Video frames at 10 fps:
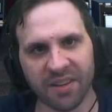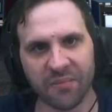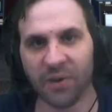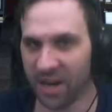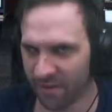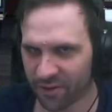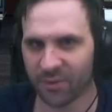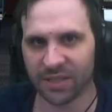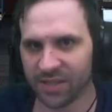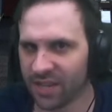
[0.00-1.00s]
But
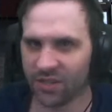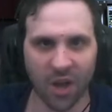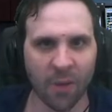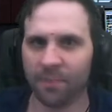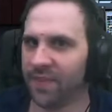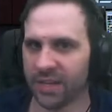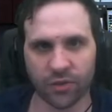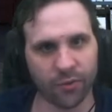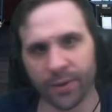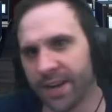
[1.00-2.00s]
everyone says, nope, they
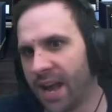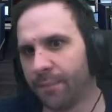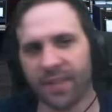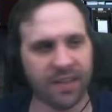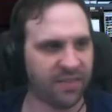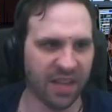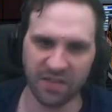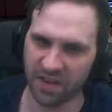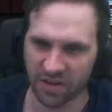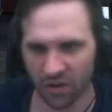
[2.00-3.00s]
screwed it up. They, they
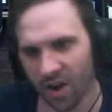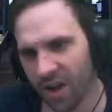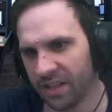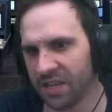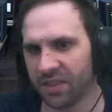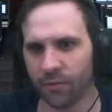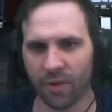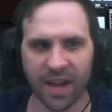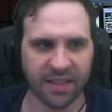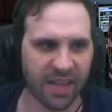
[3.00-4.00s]
didn't call anything
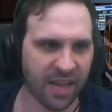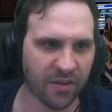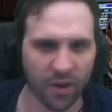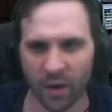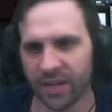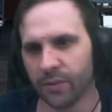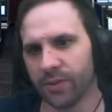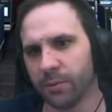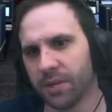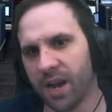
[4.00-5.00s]
right. They had no idea what
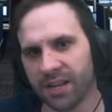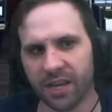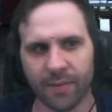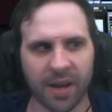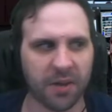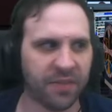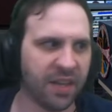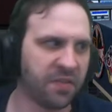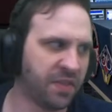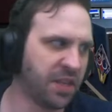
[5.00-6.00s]
they were talking about.
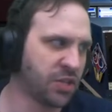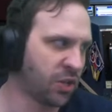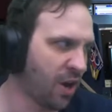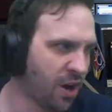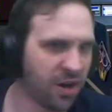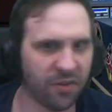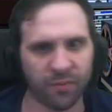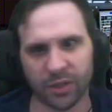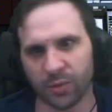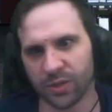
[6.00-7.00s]
They, this call,
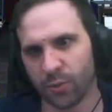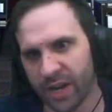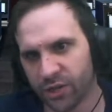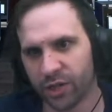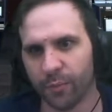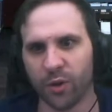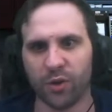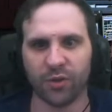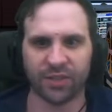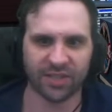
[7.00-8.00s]
which was
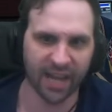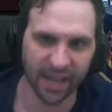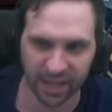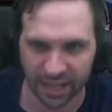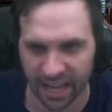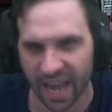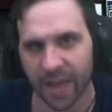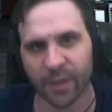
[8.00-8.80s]
questionable, decided the game,